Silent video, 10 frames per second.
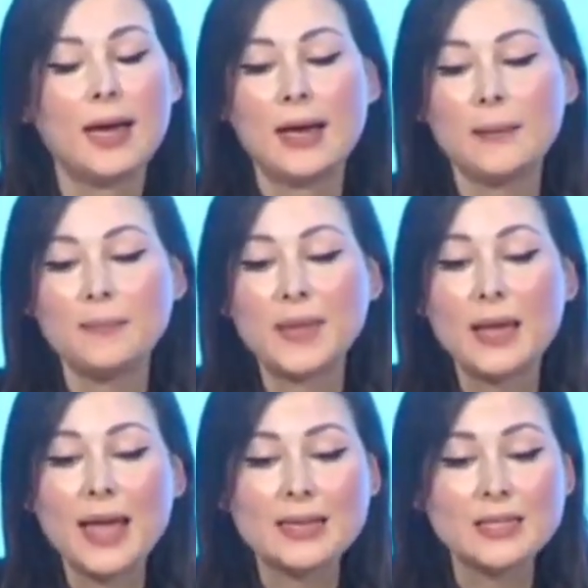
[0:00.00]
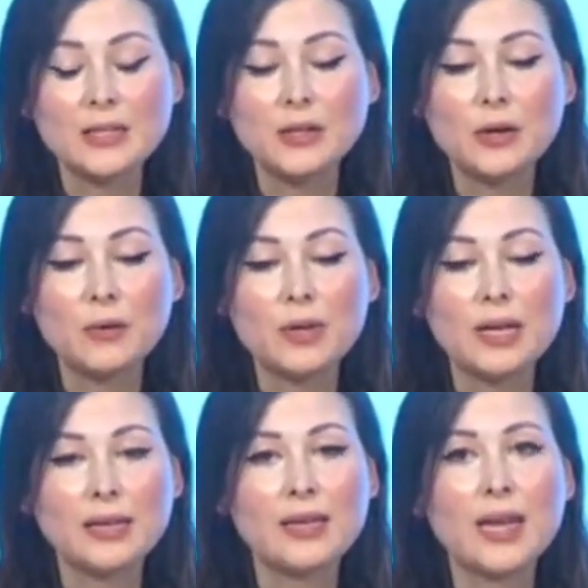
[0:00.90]
And you know,
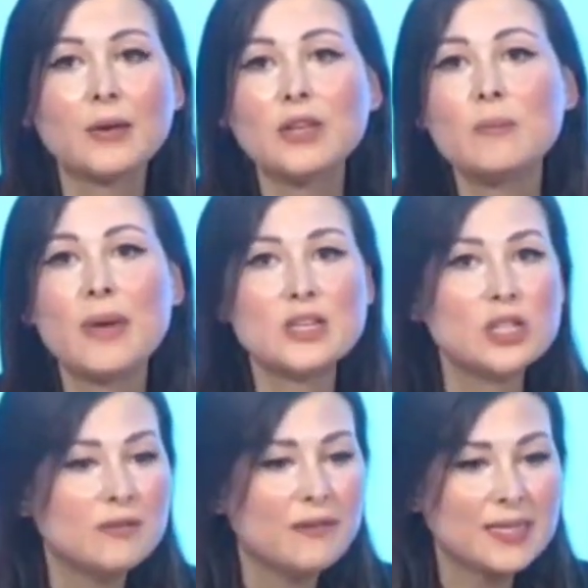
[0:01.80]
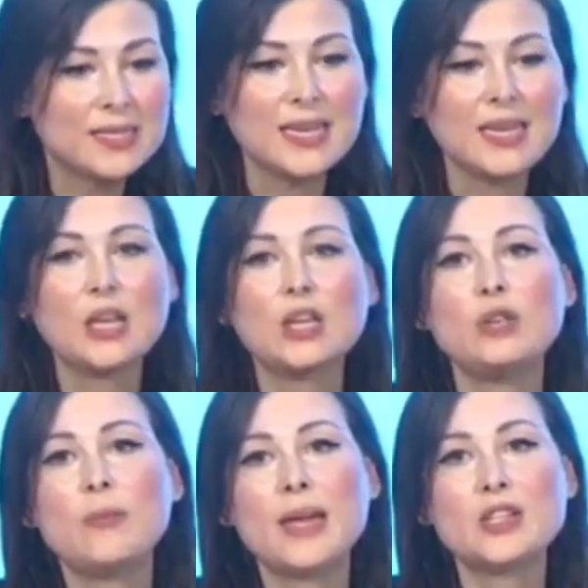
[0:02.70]
Gary, you mentioned funding,
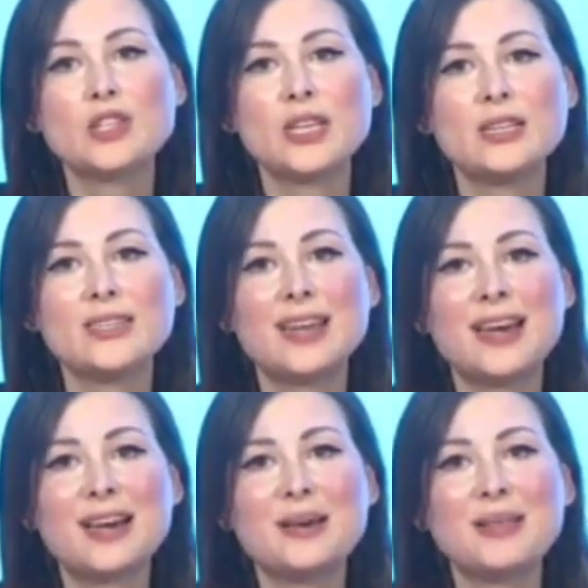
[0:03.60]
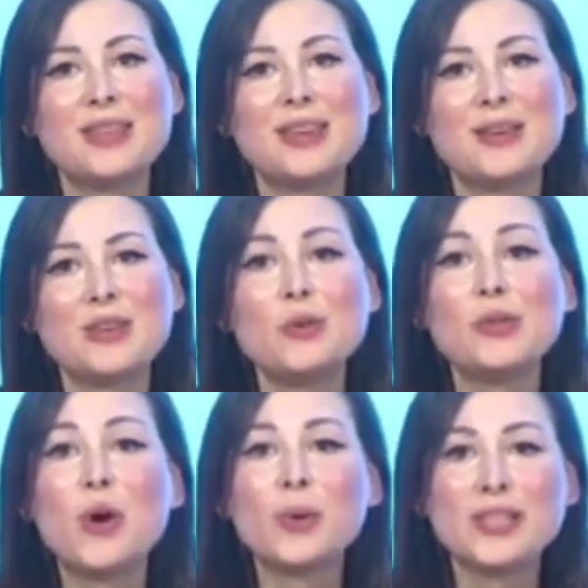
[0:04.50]
you mentioned the Youth
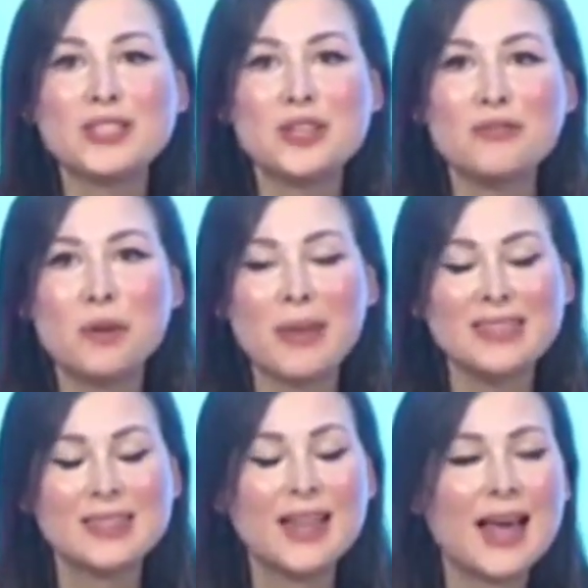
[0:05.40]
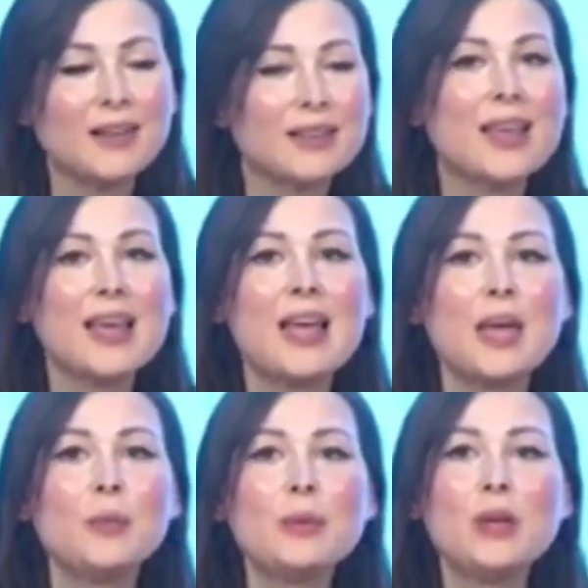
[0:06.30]
Coalition for Mental Health.
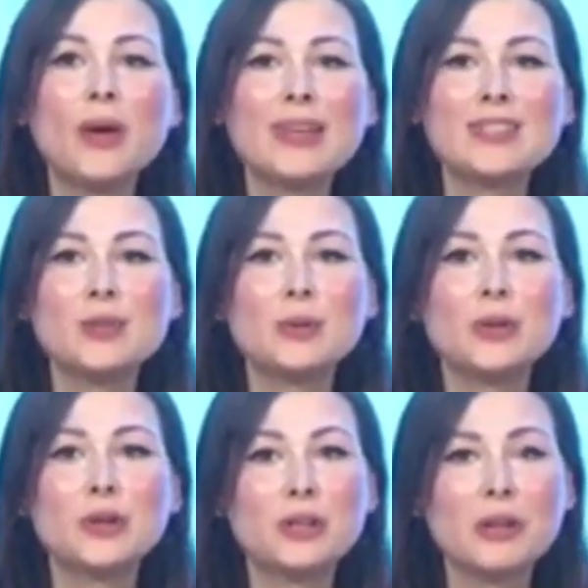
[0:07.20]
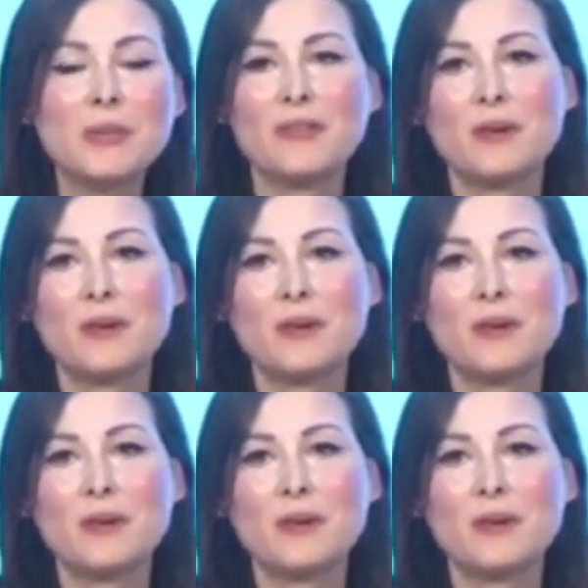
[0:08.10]
It would be great to learn a little bit